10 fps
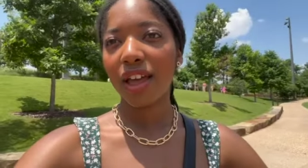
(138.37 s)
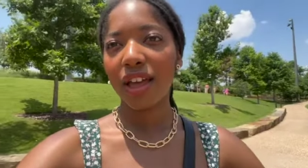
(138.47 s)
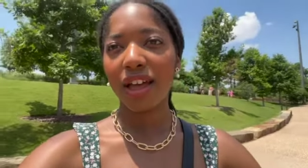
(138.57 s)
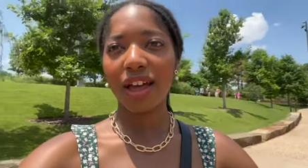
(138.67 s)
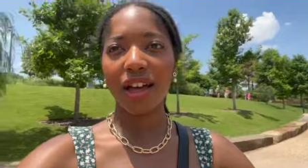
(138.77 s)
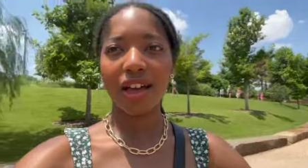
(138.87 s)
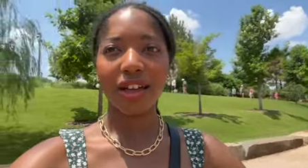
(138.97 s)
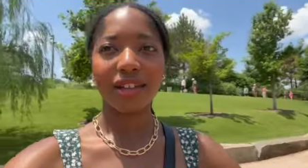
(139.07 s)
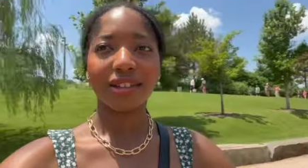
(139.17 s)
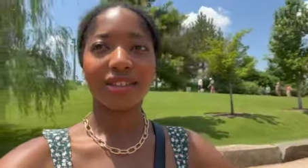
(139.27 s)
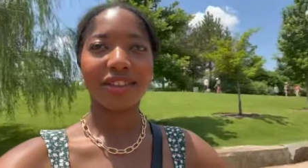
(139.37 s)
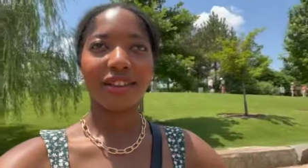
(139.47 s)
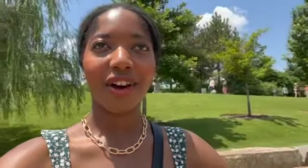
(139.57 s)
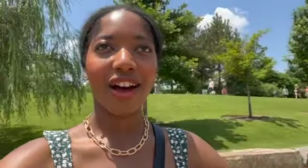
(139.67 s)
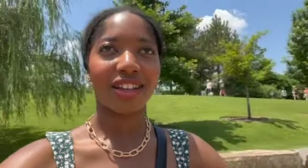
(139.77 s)
Wait, could we go,
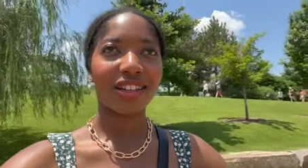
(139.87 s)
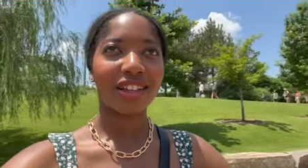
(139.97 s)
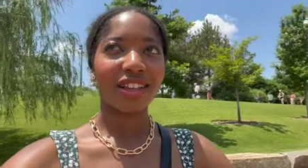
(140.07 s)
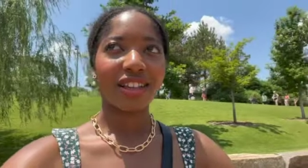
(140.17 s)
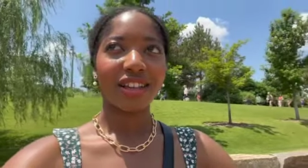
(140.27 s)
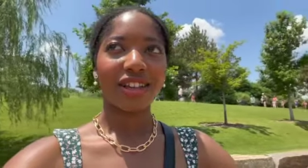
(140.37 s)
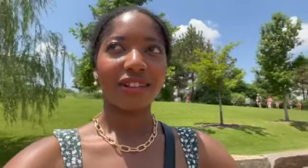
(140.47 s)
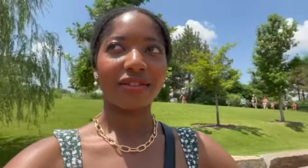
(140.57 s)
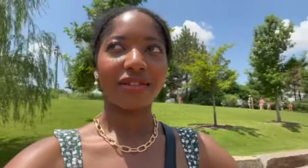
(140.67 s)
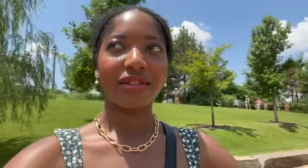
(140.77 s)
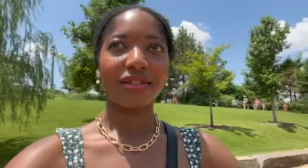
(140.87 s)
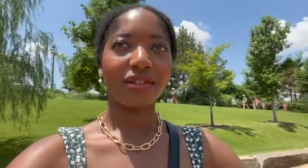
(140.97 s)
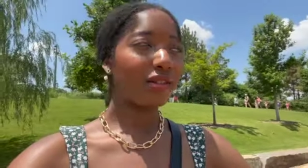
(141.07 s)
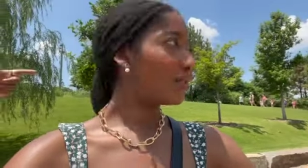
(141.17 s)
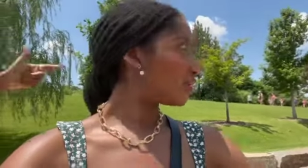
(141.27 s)
could we
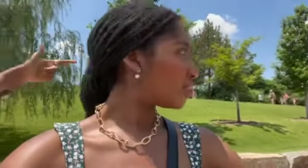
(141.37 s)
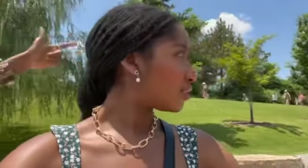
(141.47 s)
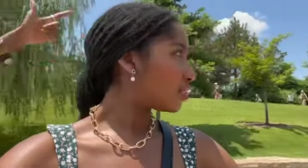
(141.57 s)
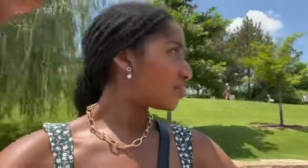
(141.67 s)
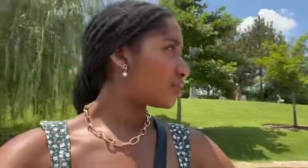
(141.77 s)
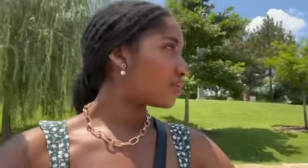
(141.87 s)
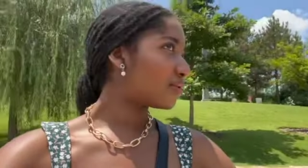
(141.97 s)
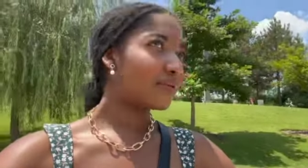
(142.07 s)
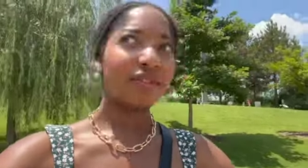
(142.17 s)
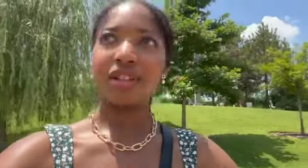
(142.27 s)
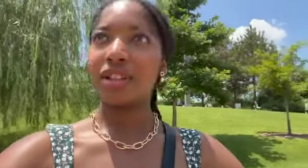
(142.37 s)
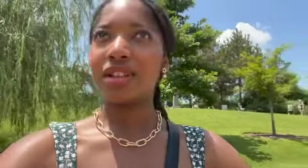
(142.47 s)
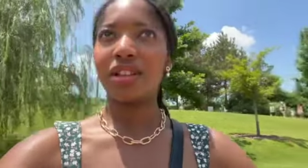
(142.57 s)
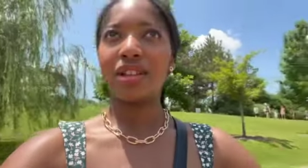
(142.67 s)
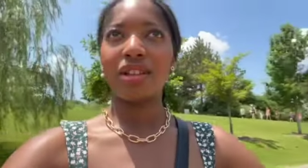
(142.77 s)
go around that way and
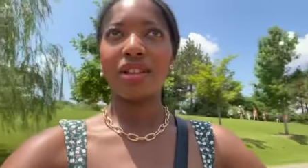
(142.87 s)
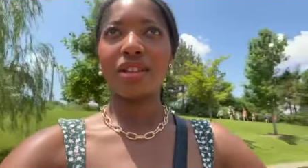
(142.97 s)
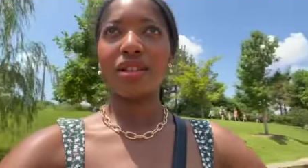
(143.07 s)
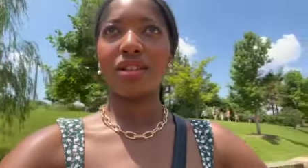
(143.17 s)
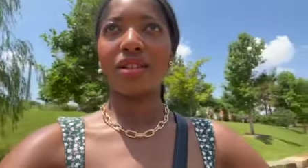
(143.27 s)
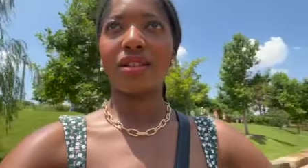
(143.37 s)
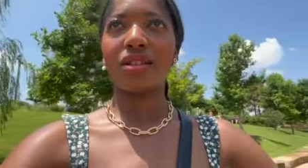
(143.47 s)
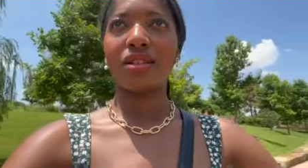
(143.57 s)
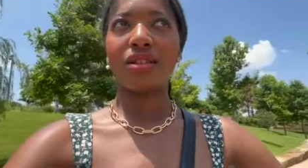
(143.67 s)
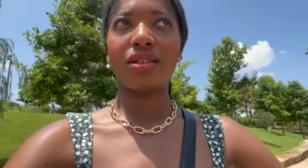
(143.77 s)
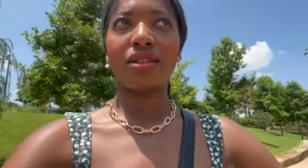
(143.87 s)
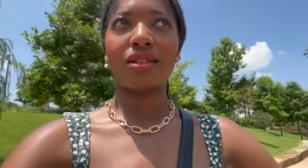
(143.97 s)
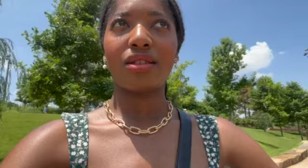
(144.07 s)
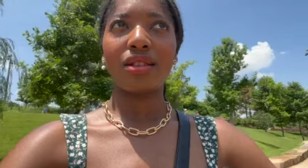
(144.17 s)
then will it take us like over here?